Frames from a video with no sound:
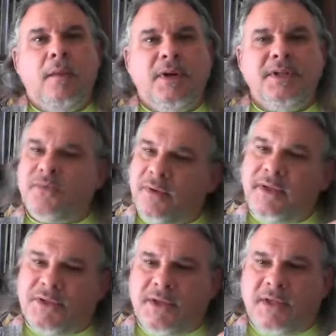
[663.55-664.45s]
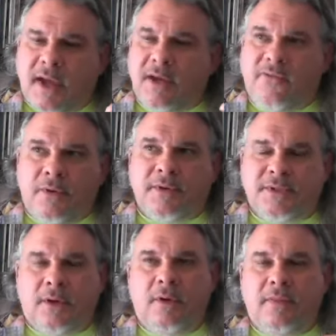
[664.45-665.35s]
it's really interesting to kind of focus
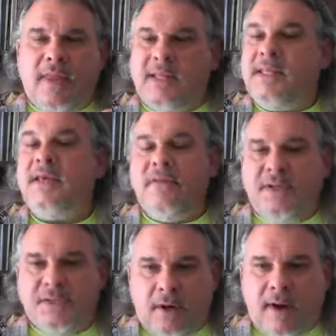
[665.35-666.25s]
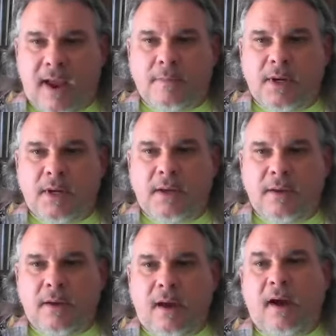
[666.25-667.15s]
on the activities that are happening
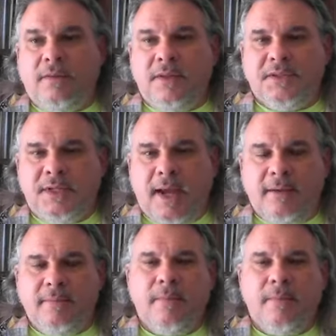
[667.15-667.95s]
on this day.